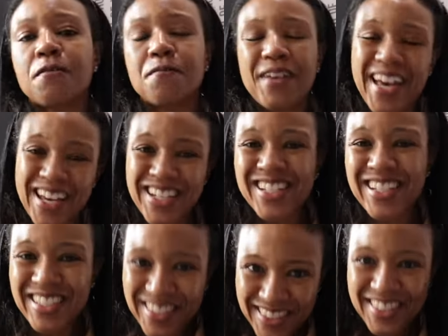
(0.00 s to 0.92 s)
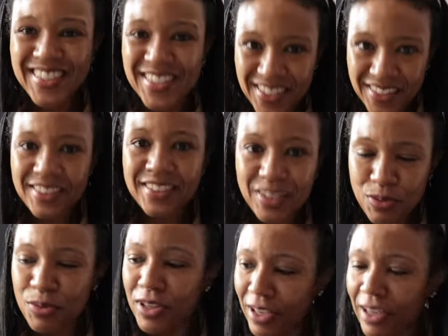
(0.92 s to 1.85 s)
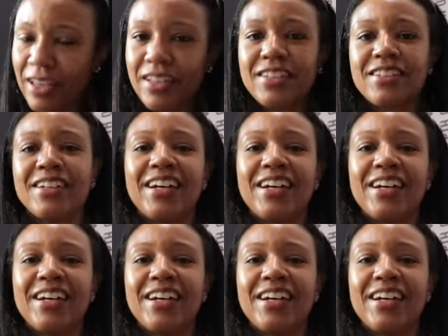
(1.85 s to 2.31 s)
fashions, okay?